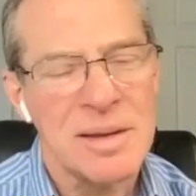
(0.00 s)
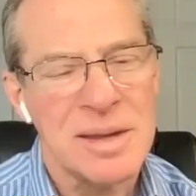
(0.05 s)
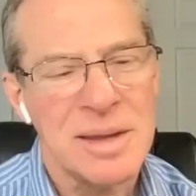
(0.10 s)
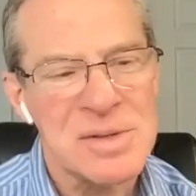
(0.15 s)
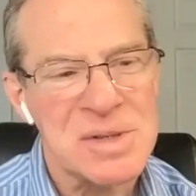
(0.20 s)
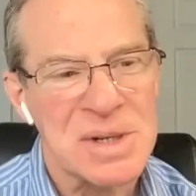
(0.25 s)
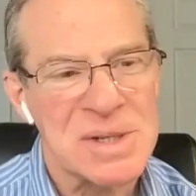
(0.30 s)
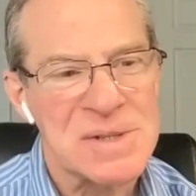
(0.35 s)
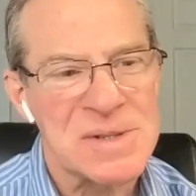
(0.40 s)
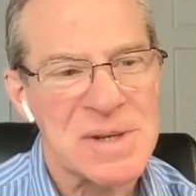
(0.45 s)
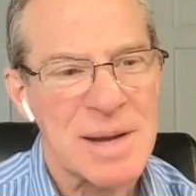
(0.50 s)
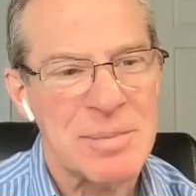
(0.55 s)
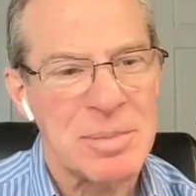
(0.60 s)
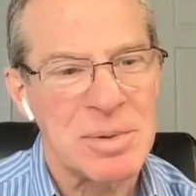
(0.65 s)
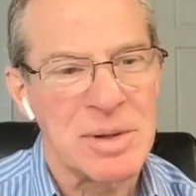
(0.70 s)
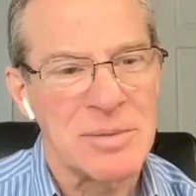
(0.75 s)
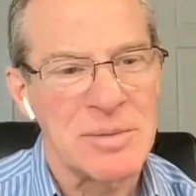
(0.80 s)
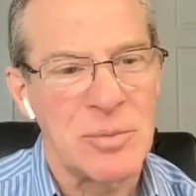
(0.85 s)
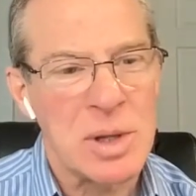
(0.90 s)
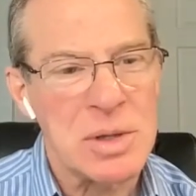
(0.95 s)
give us an
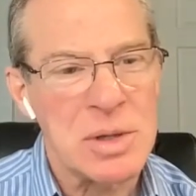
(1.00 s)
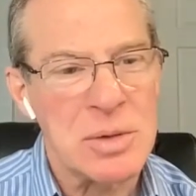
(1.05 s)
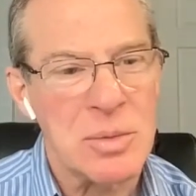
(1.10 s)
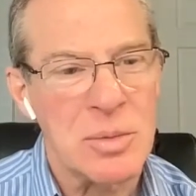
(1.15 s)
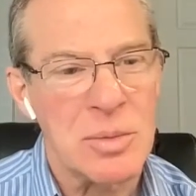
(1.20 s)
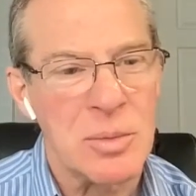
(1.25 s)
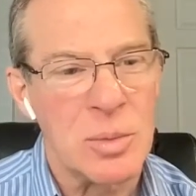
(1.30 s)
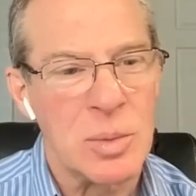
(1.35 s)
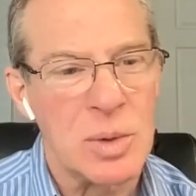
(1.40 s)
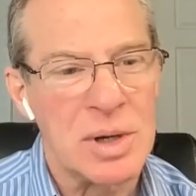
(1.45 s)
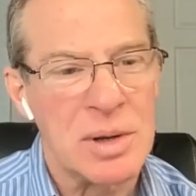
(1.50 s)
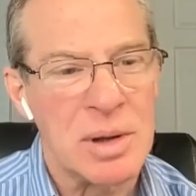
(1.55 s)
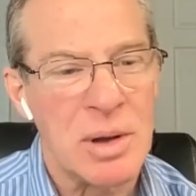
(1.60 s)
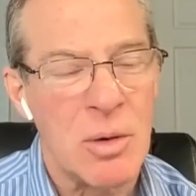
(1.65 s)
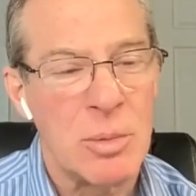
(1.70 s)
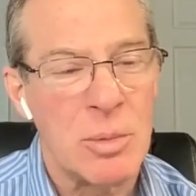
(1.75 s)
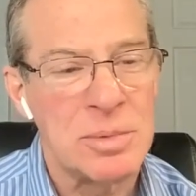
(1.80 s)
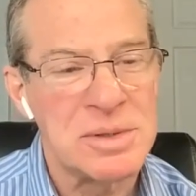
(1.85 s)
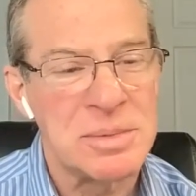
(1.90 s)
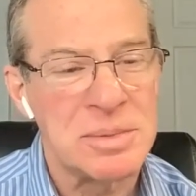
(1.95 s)
example of what you would
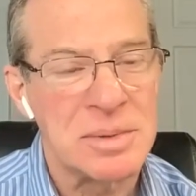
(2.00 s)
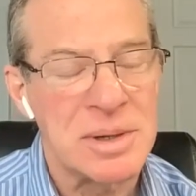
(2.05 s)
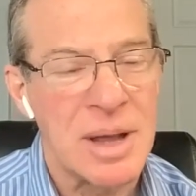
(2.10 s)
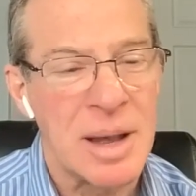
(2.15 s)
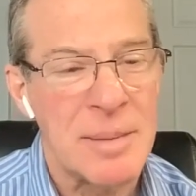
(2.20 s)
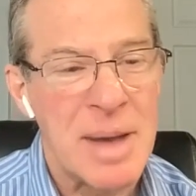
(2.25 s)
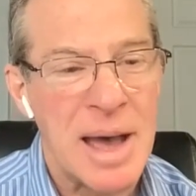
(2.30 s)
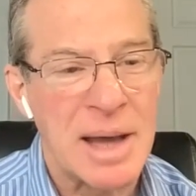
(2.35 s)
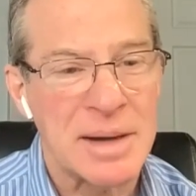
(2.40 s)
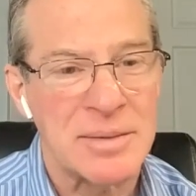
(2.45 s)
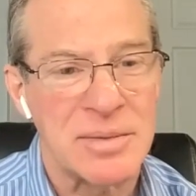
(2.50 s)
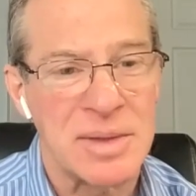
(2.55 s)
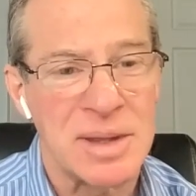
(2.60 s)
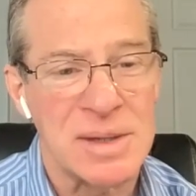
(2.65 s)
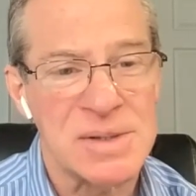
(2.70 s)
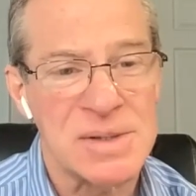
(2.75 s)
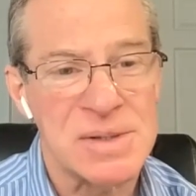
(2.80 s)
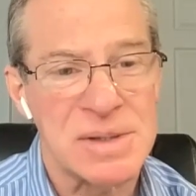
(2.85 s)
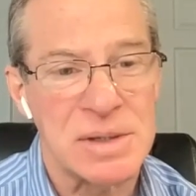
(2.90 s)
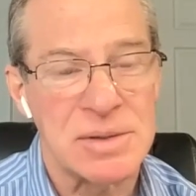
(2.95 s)
hope to come out of
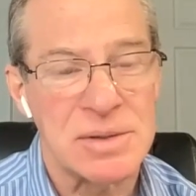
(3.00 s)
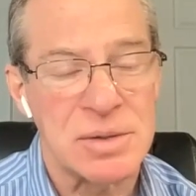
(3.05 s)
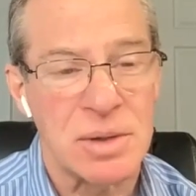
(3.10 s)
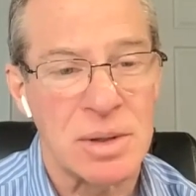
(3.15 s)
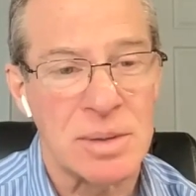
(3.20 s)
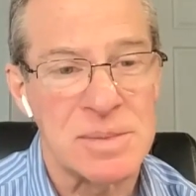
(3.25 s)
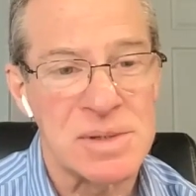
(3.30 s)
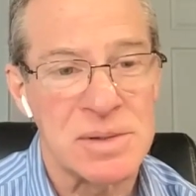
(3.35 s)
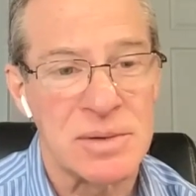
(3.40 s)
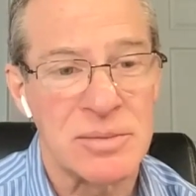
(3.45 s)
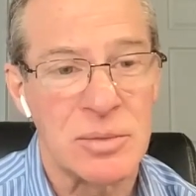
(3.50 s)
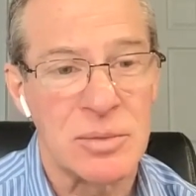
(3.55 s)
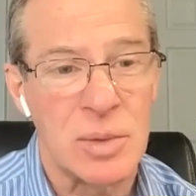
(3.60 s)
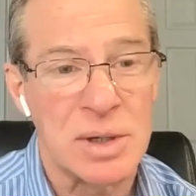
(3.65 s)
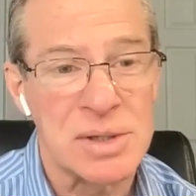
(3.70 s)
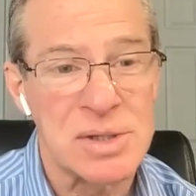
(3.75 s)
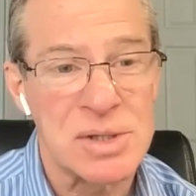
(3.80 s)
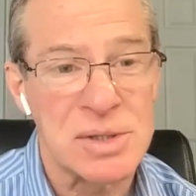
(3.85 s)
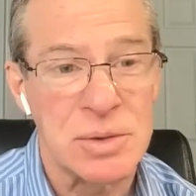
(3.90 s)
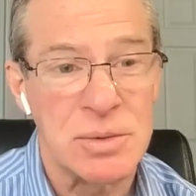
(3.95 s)
this in terms of
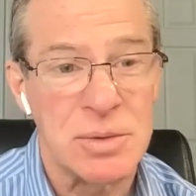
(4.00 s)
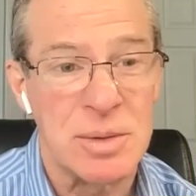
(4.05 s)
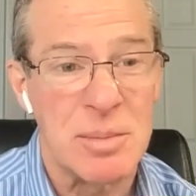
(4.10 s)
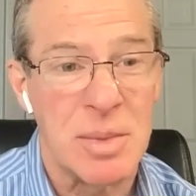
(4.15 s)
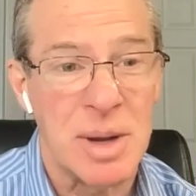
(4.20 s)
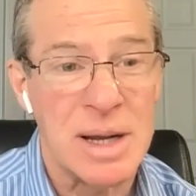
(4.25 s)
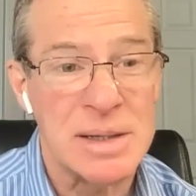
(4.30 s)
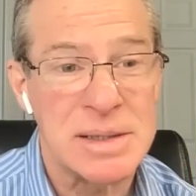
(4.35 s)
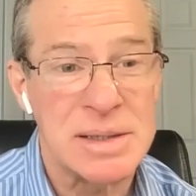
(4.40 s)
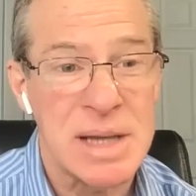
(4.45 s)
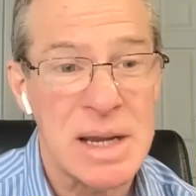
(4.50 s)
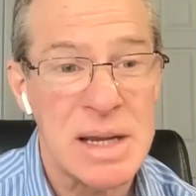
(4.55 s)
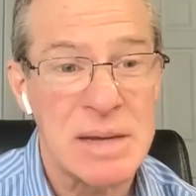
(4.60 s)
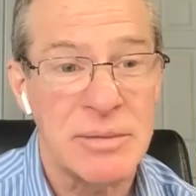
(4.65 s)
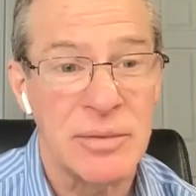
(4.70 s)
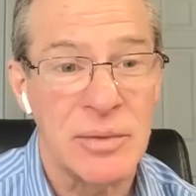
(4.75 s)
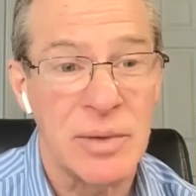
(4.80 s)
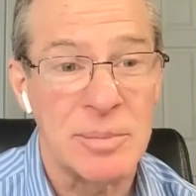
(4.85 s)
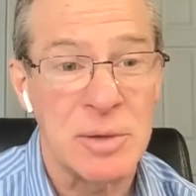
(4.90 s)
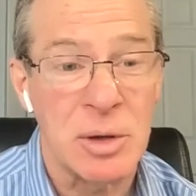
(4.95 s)
what a student might
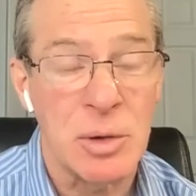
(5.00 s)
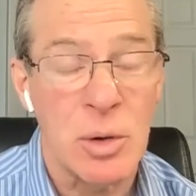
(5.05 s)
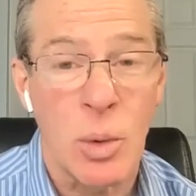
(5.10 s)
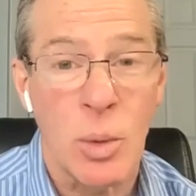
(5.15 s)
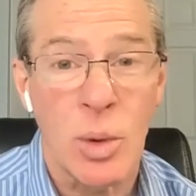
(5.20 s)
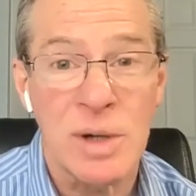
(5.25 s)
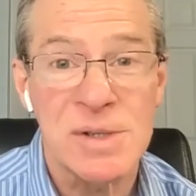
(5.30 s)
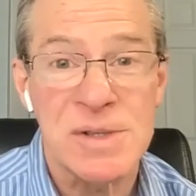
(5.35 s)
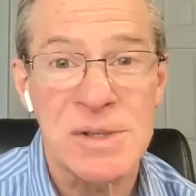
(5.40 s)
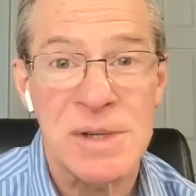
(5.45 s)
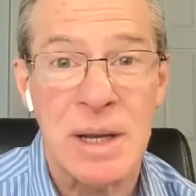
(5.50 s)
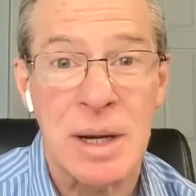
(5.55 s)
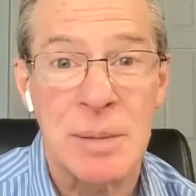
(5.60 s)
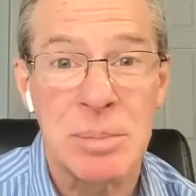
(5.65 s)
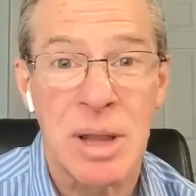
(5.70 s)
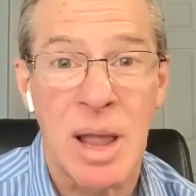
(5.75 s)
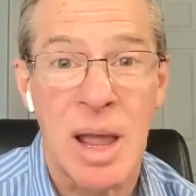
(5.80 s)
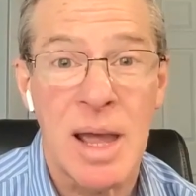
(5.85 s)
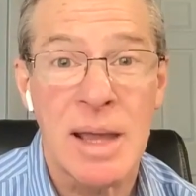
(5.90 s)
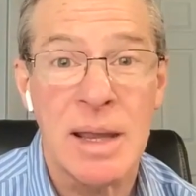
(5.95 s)
take from the course and
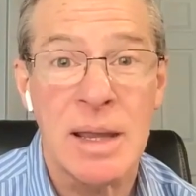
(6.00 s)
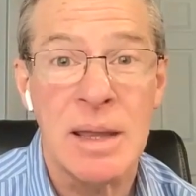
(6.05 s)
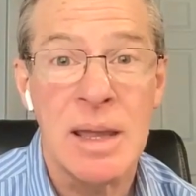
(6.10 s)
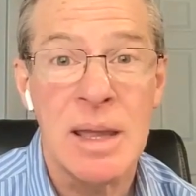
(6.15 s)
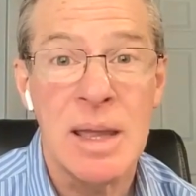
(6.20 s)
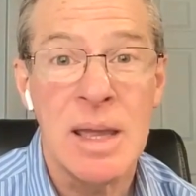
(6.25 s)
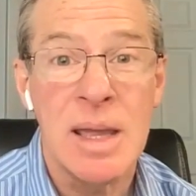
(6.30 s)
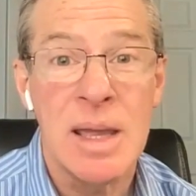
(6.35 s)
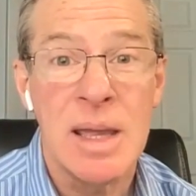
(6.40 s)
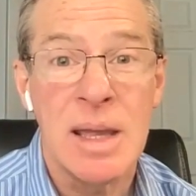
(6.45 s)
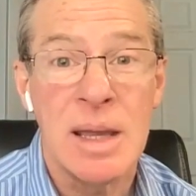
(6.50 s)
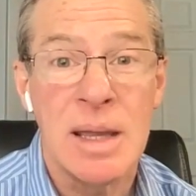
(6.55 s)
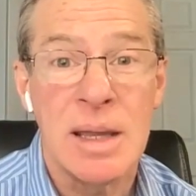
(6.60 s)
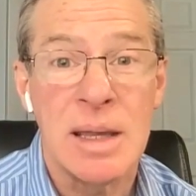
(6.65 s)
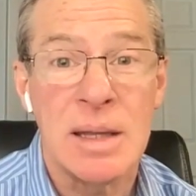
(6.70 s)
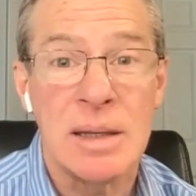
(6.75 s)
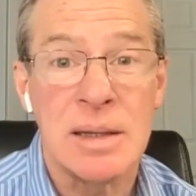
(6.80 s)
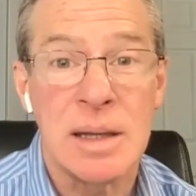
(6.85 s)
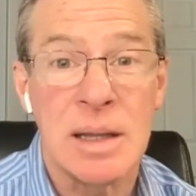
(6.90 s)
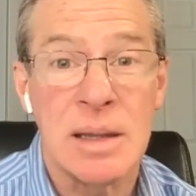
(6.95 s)
apply
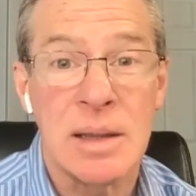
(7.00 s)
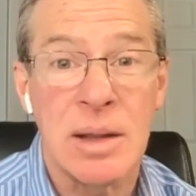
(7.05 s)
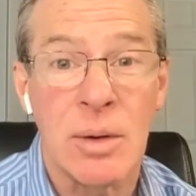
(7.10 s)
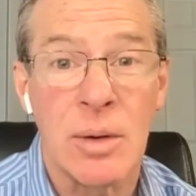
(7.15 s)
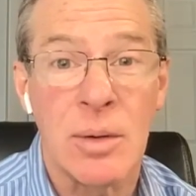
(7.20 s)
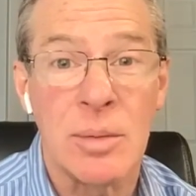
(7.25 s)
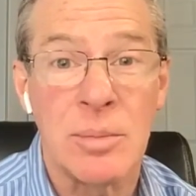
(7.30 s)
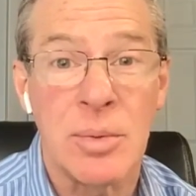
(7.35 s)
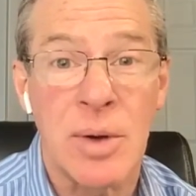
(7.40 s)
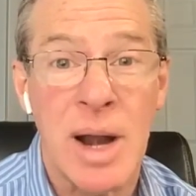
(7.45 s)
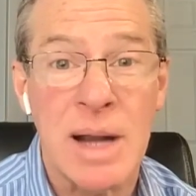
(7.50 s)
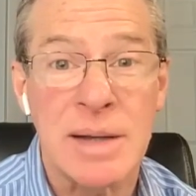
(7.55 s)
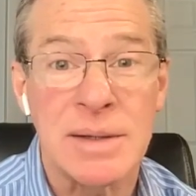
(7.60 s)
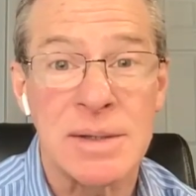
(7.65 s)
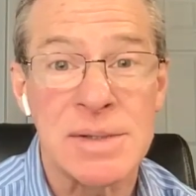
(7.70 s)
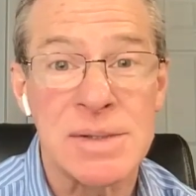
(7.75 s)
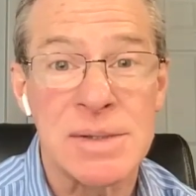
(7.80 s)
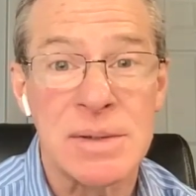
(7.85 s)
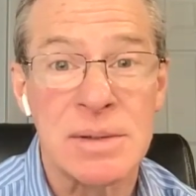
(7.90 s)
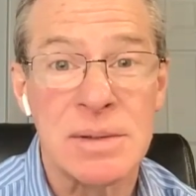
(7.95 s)
in in their own
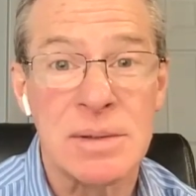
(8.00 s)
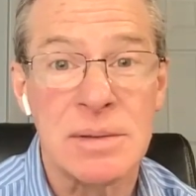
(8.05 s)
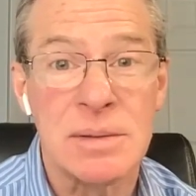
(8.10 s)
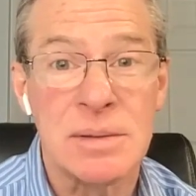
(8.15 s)
practice.